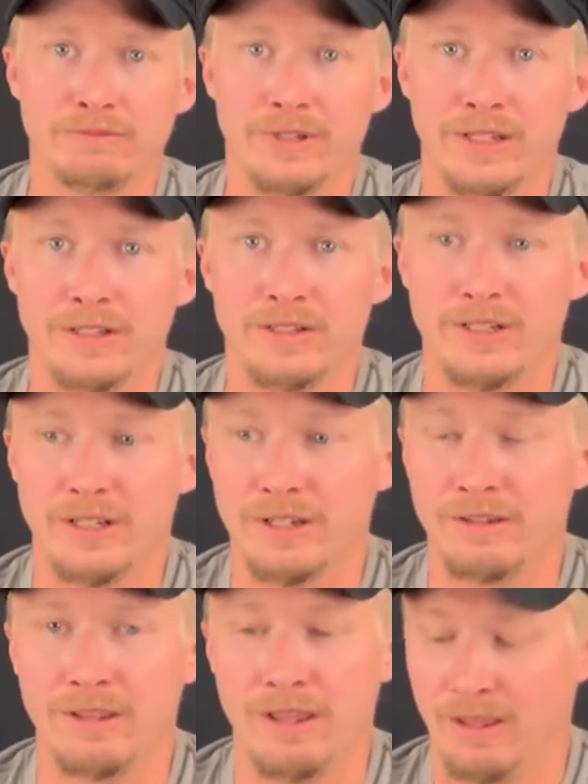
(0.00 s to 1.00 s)
And
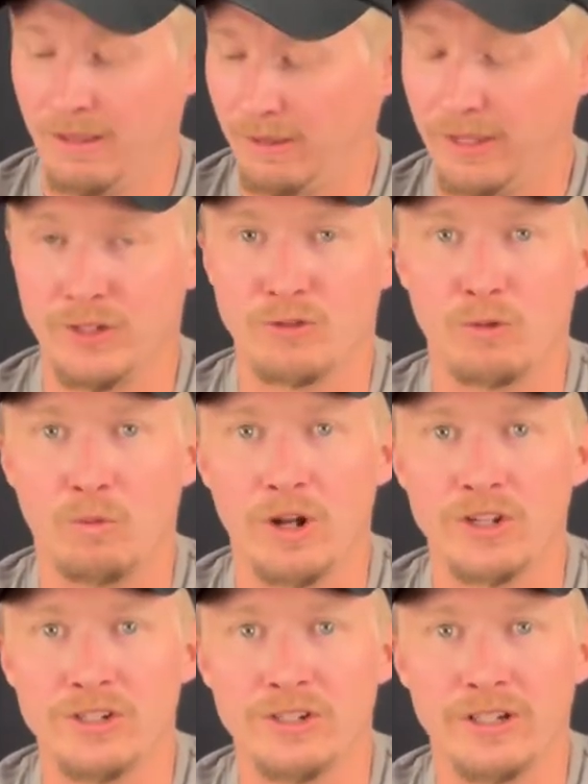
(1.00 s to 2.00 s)
thanks for
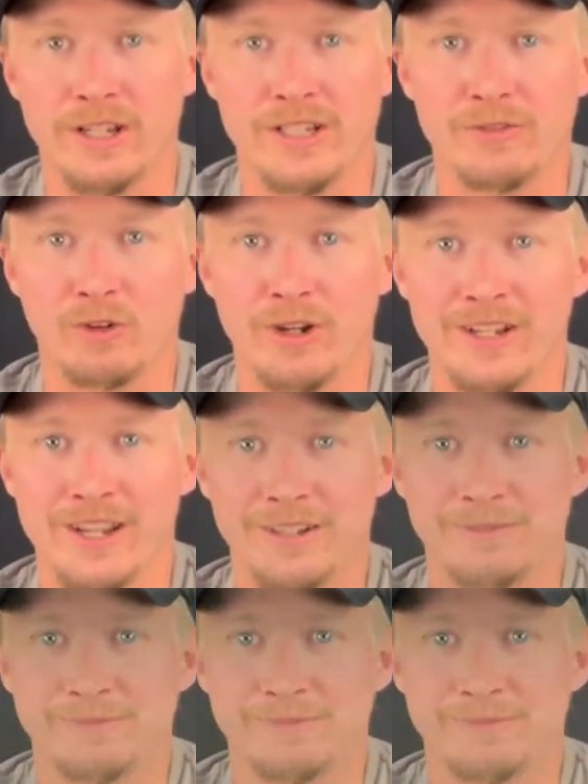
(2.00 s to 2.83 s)
watching. You guys have a great day.